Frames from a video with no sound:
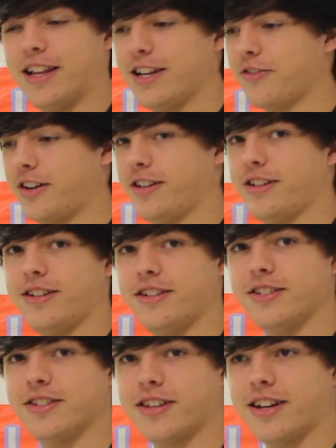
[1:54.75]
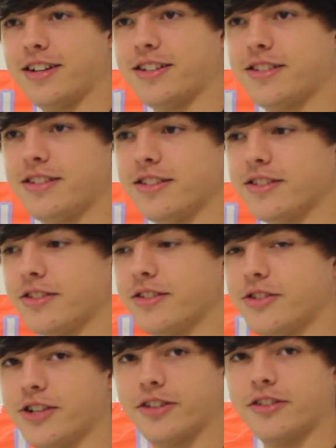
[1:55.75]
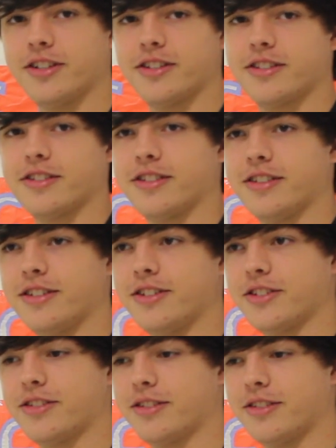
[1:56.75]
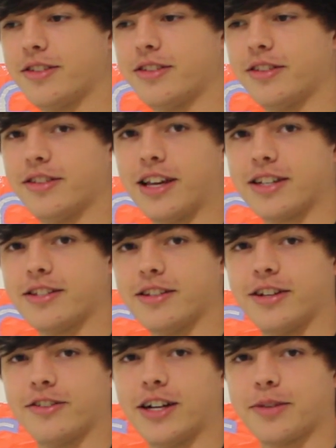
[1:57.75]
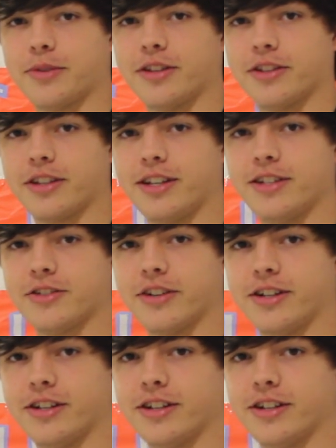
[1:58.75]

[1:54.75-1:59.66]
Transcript: I like Randy. He's nice, he's generous, he just likes to interact with all the kids around